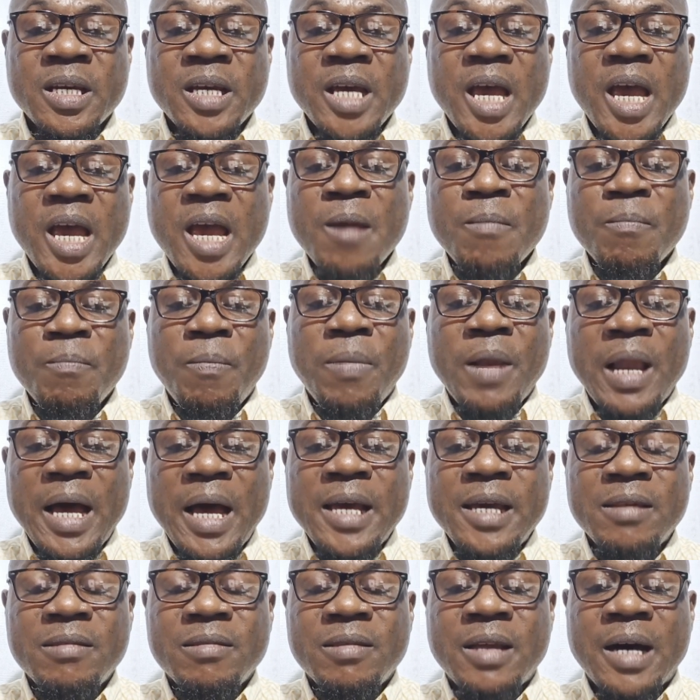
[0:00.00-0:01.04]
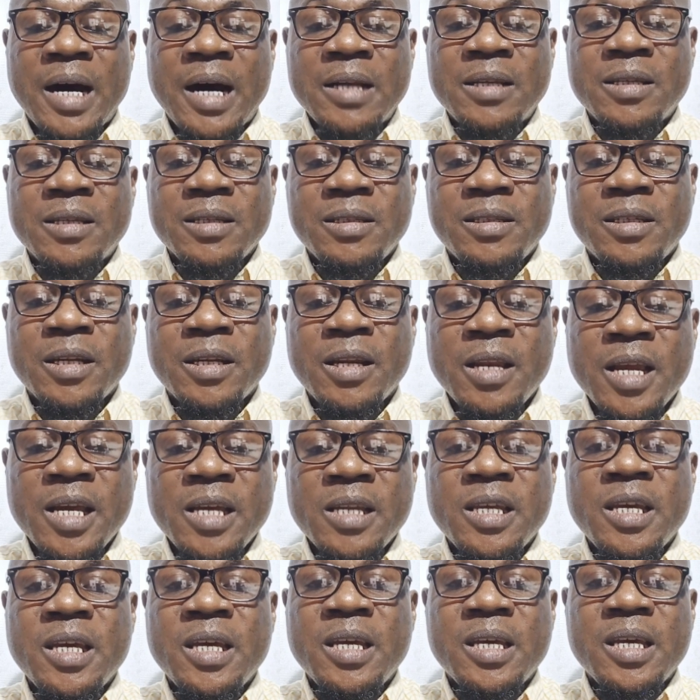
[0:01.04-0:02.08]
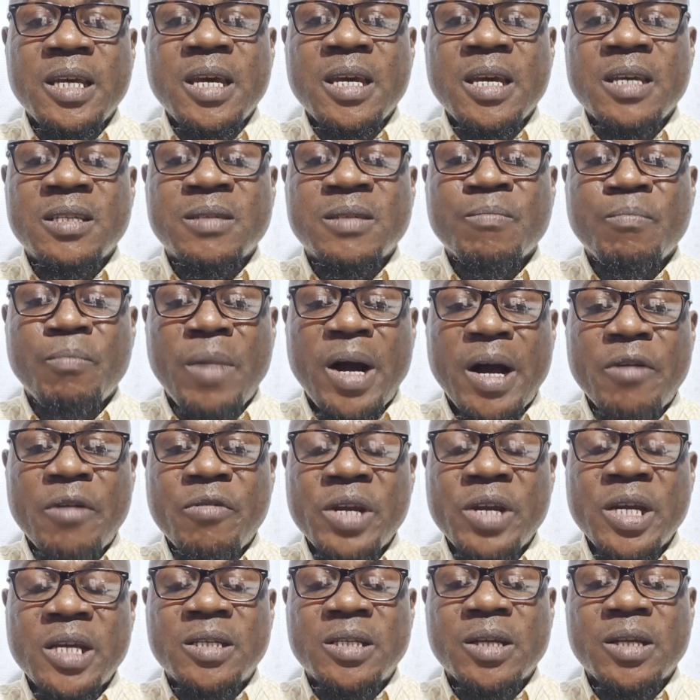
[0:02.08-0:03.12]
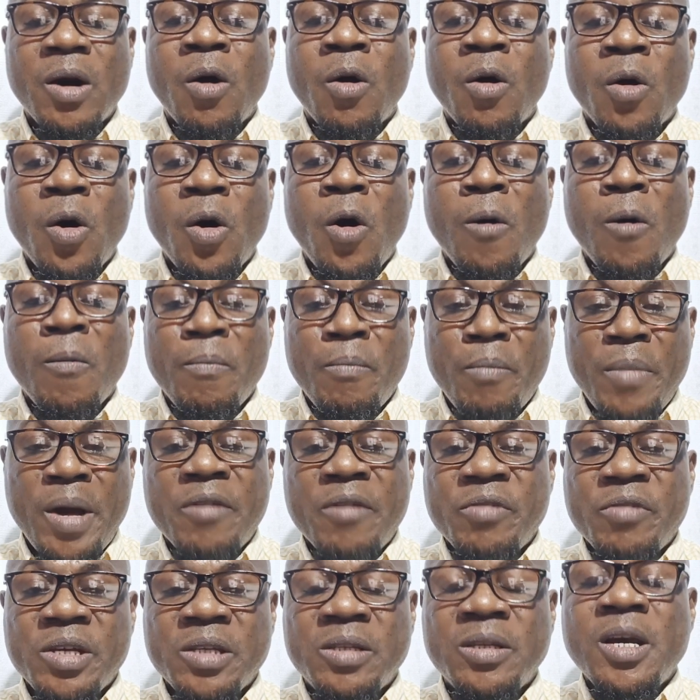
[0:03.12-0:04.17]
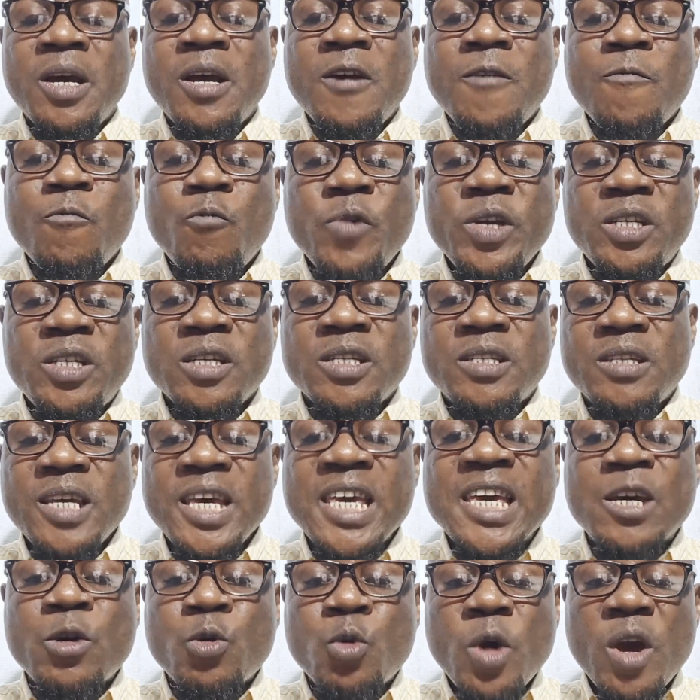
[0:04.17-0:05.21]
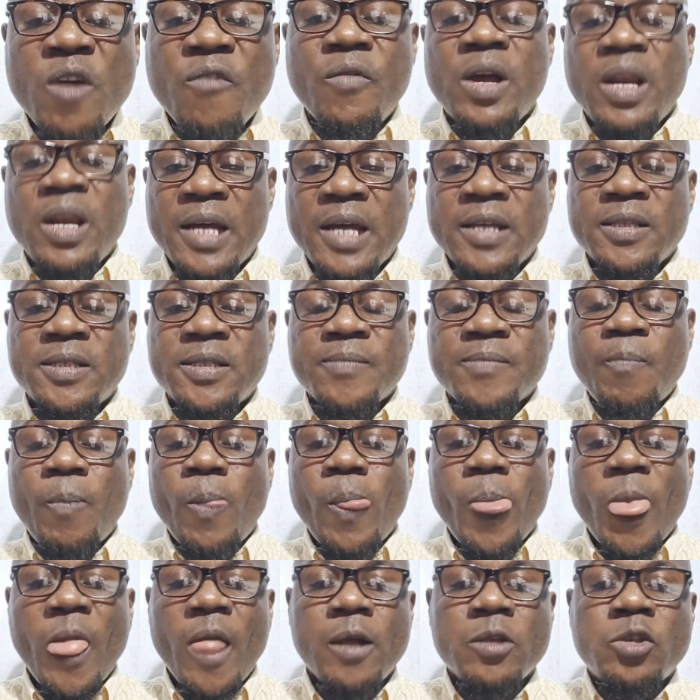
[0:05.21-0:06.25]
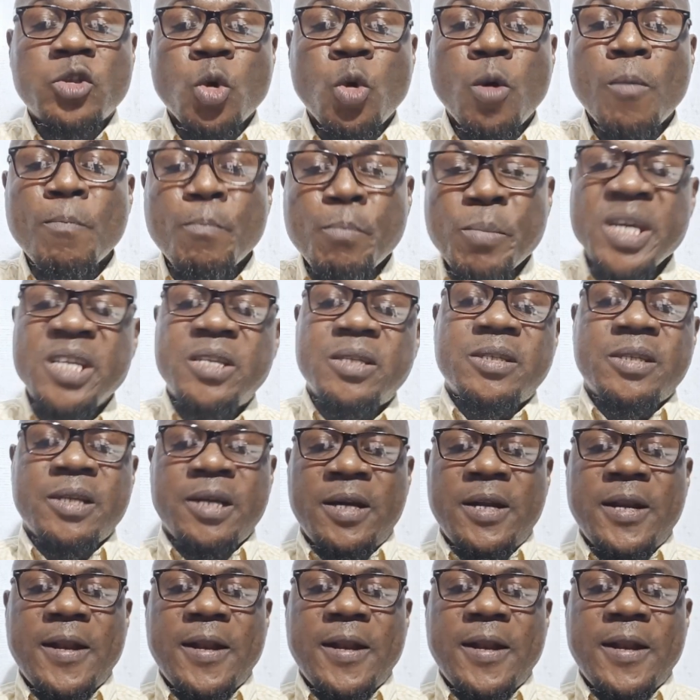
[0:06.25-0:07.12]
implying that the lady is married or unmarried, which is equivalent to Mr.